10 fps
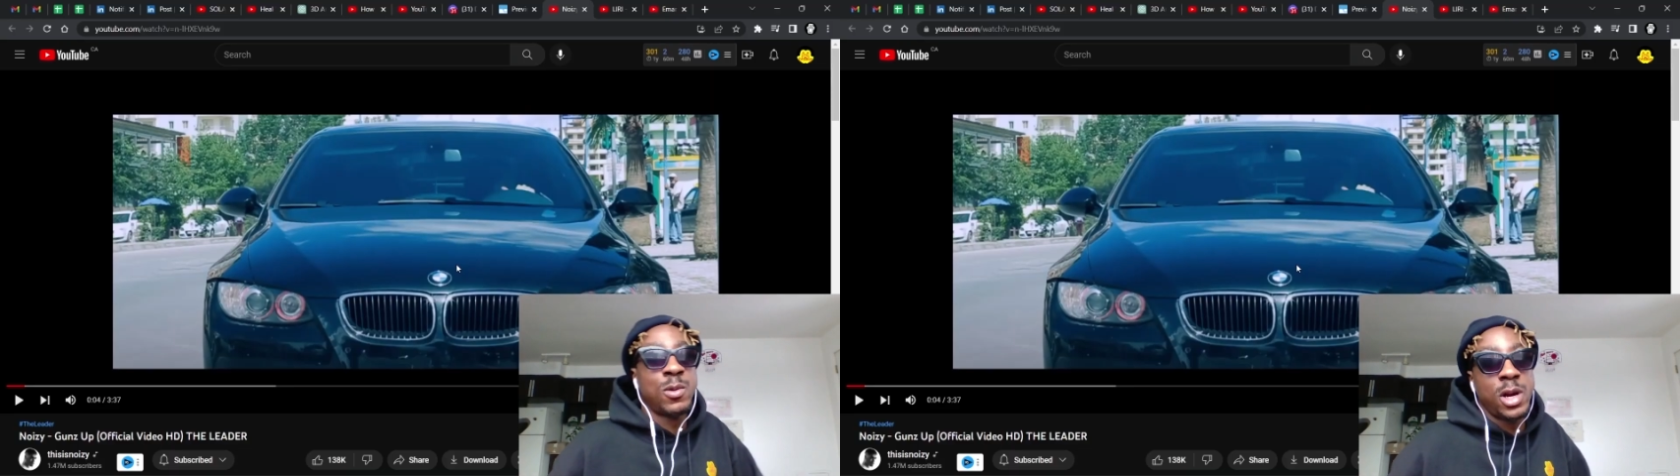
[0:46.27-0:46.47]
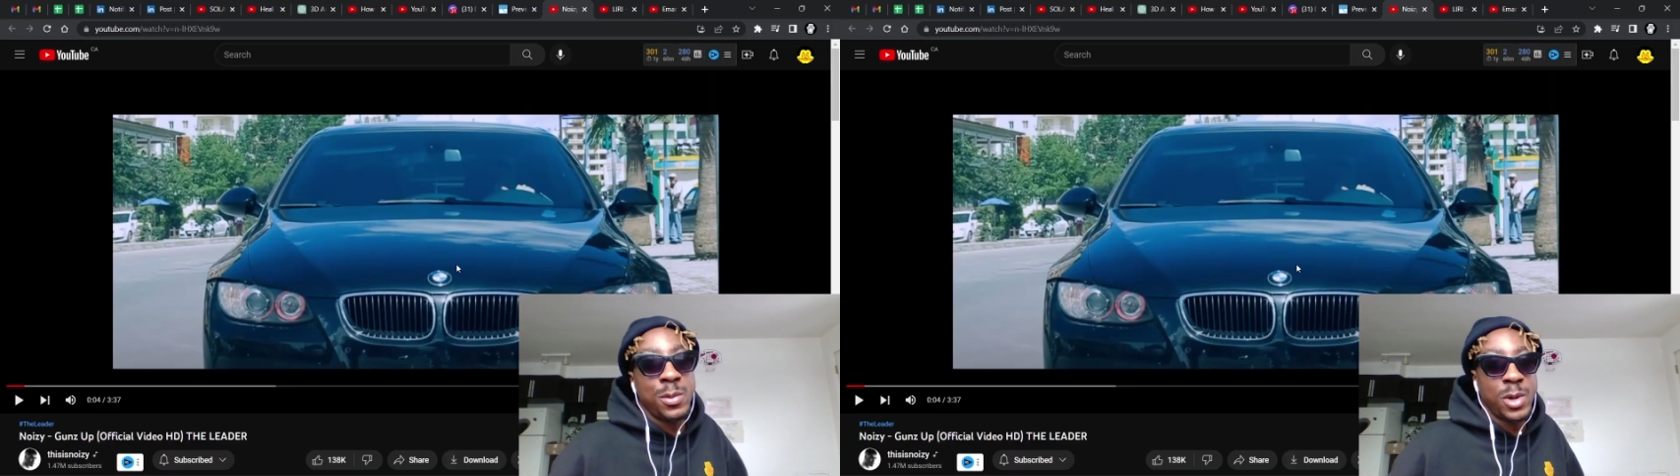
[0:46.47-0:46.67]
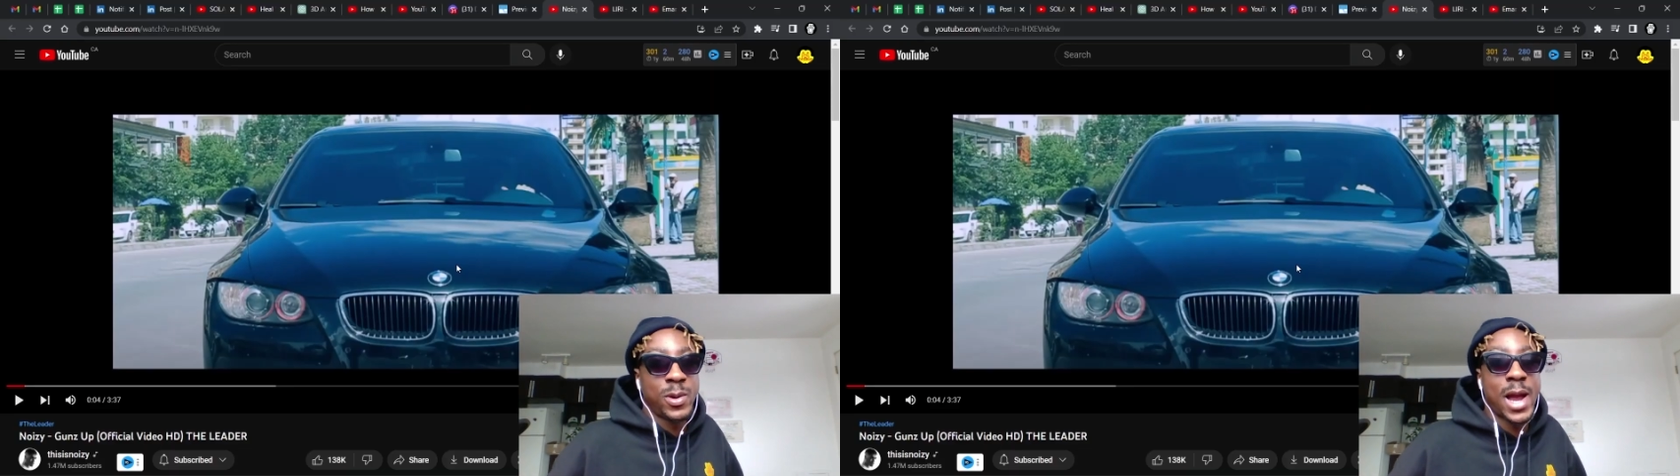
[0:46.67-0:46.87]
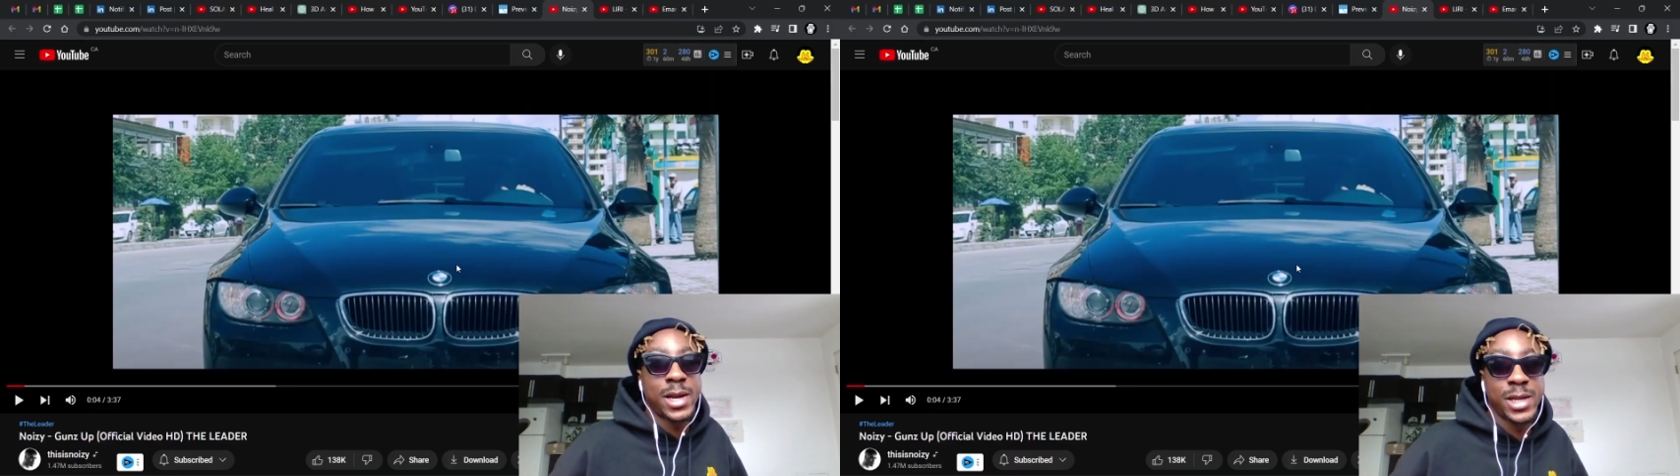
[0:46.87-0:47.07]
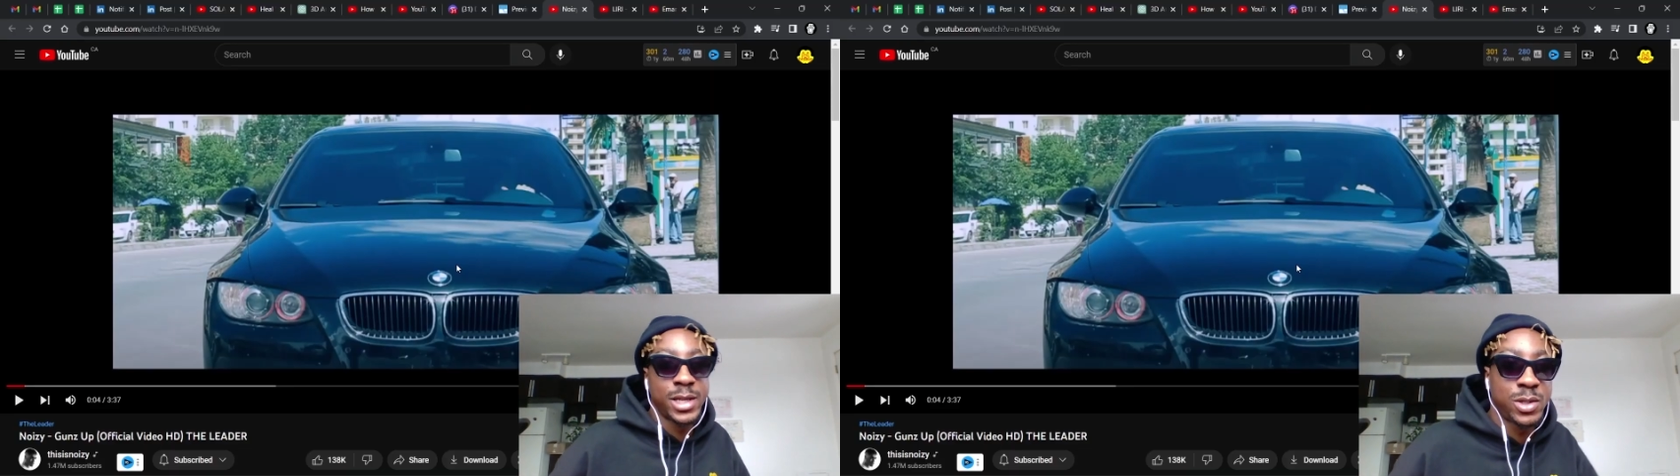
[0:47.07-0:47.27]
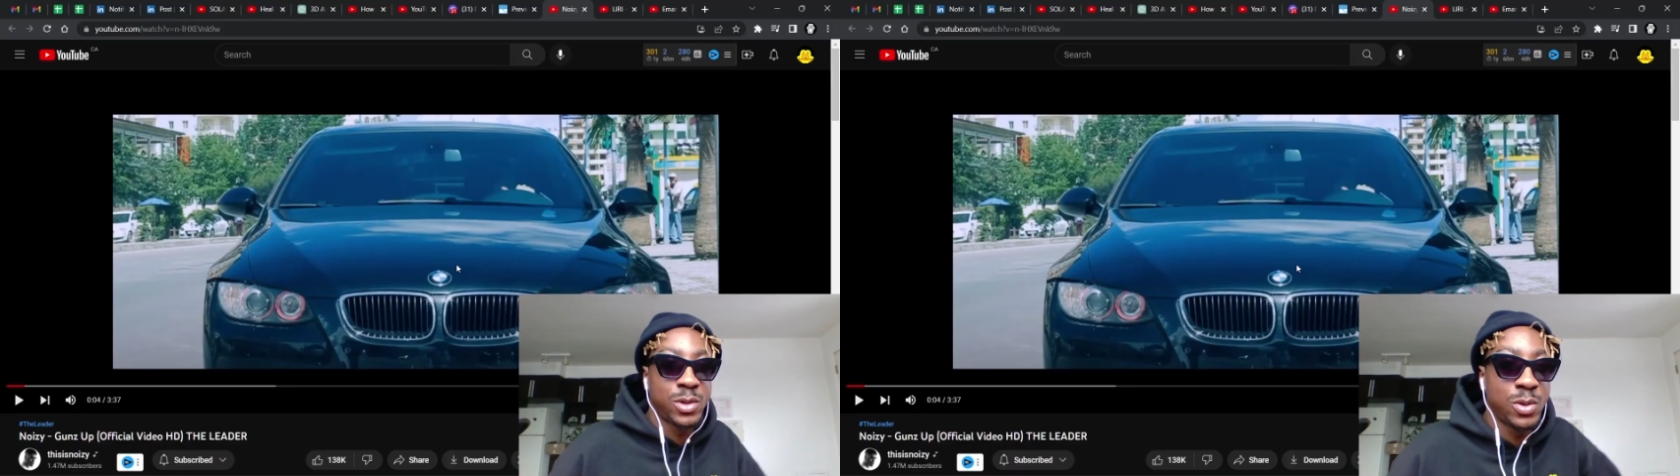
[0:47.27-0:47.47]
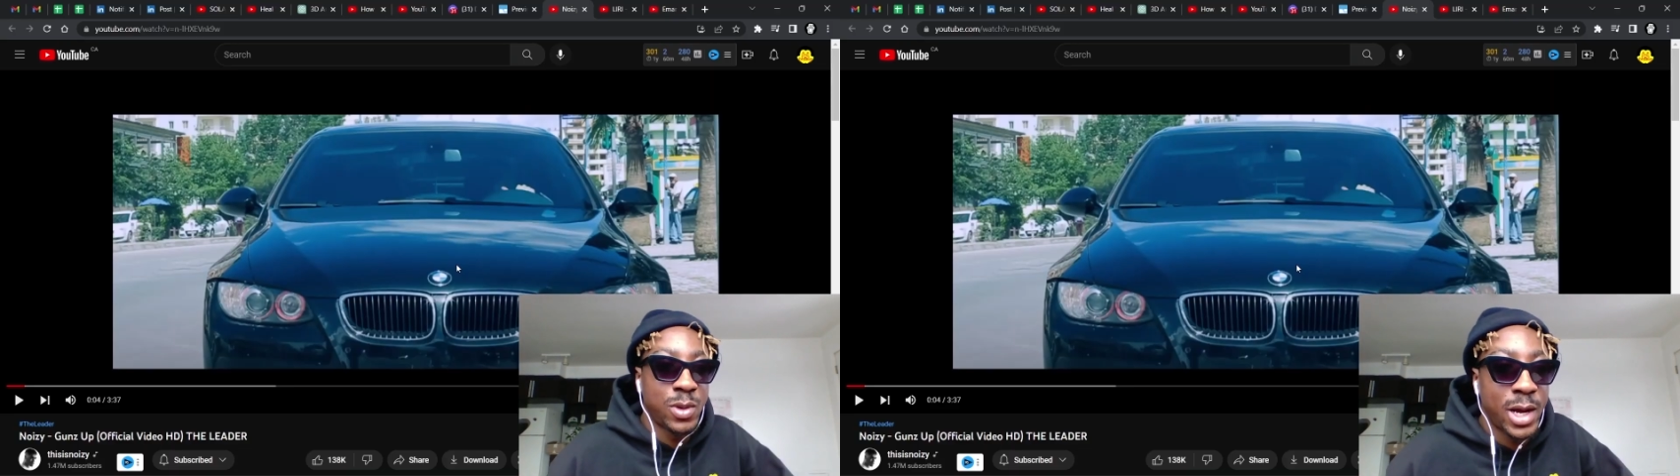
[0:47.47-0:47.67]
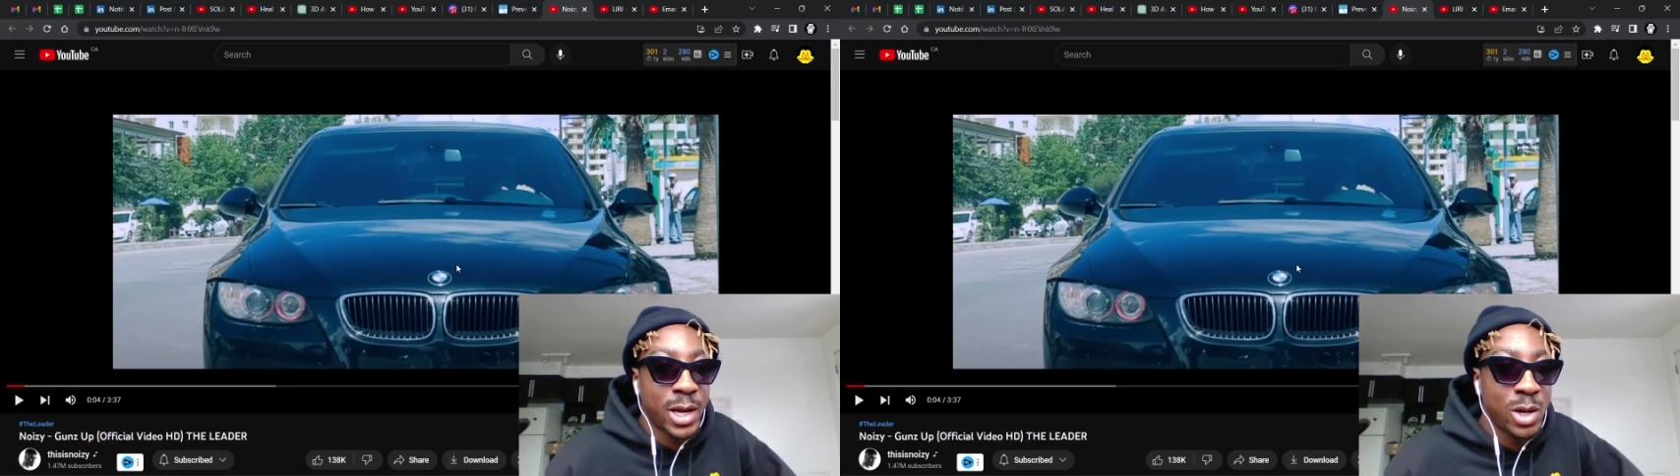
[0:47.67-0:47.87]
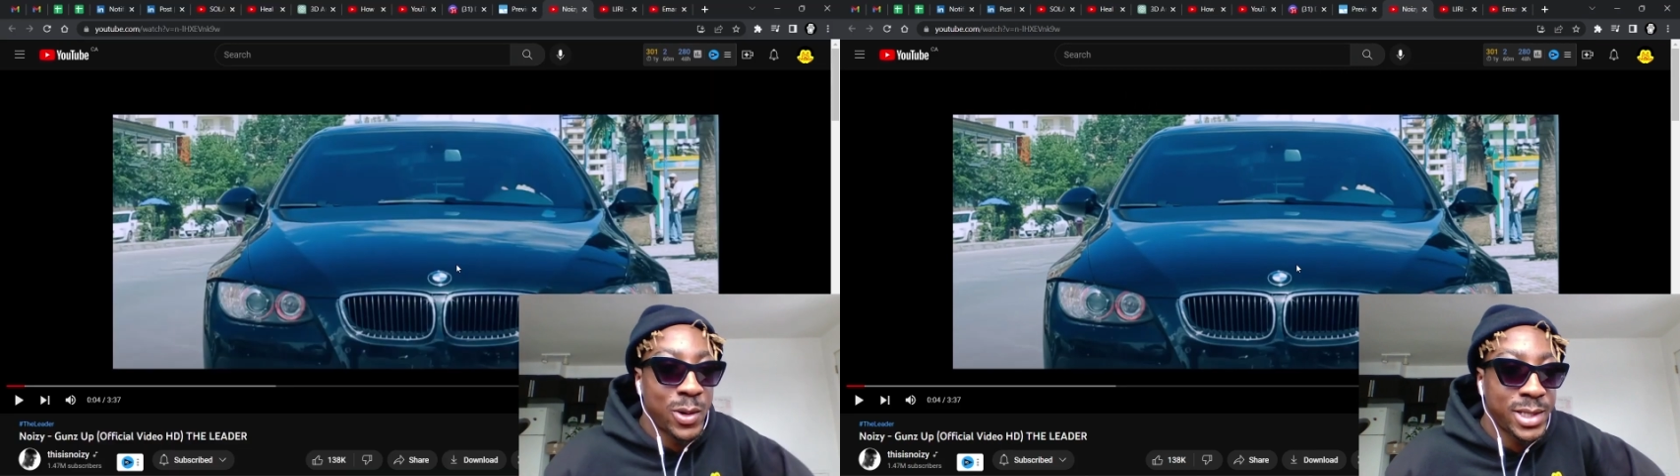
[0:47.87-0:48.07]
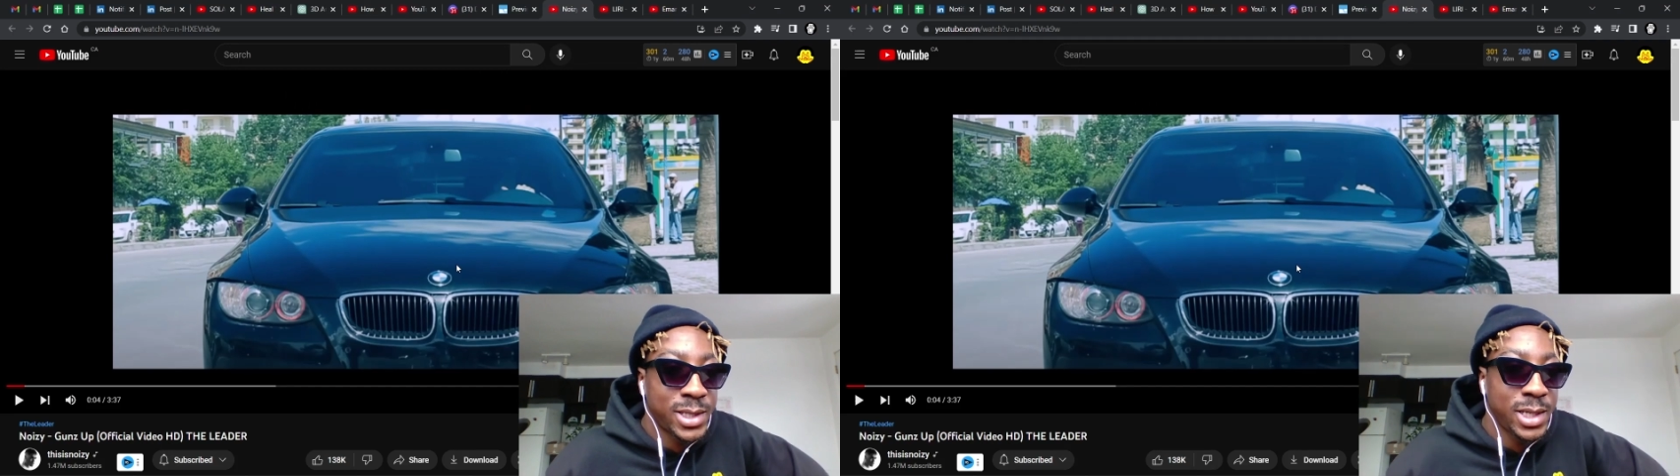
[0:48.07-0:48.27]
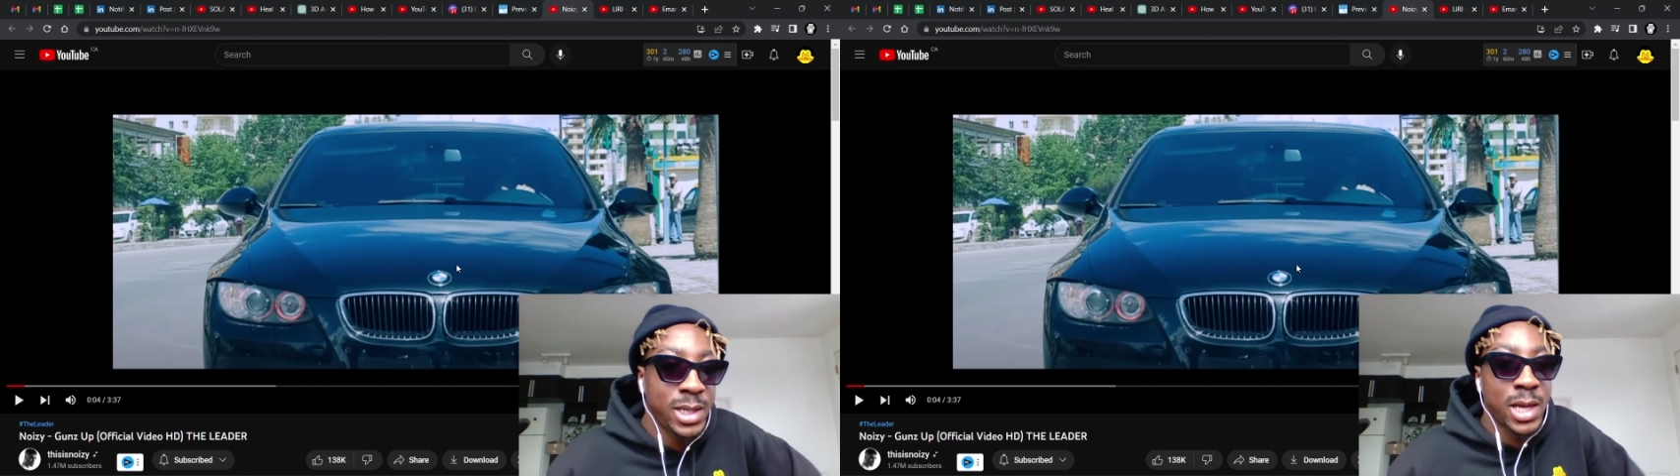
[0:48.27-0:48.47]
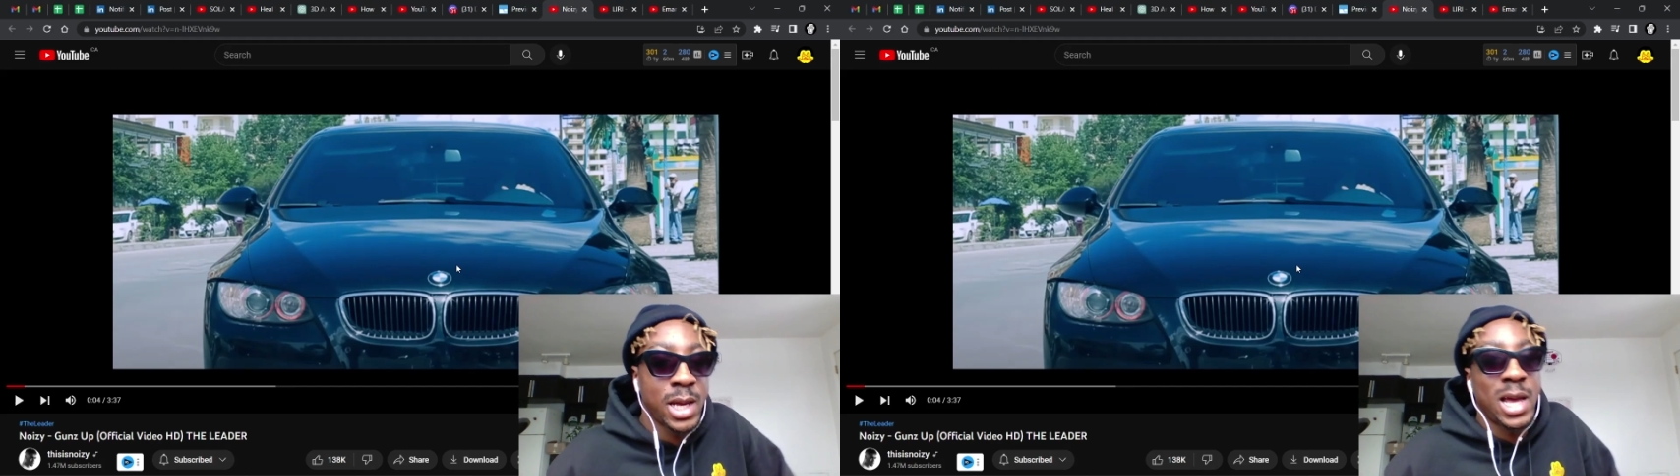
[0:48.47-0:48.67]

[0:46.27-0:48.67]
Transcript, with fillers: we're going to be reacting to uh, Noizy